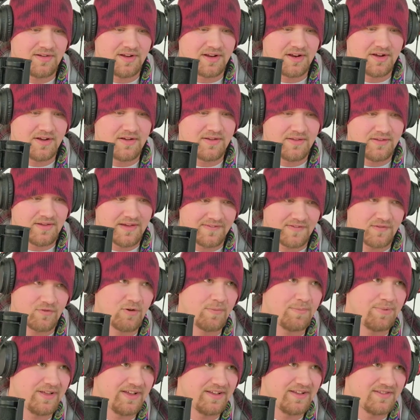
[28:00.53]
know, you have to
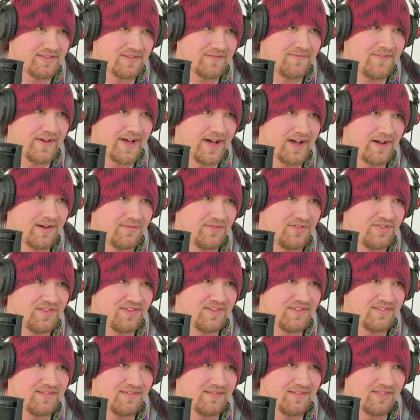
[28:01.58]
replace the valves,
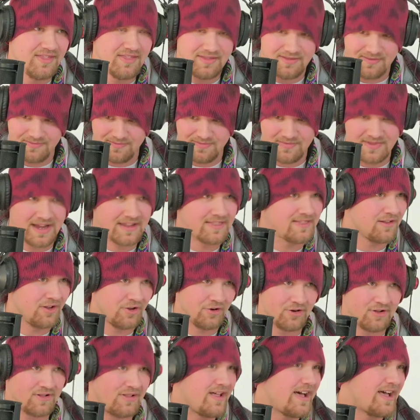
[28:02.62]
like the
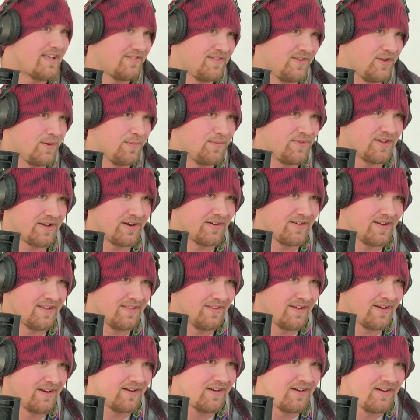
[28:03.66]
little glass tubes that are in
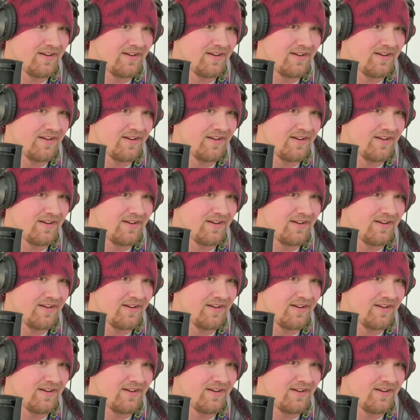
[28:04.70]
there.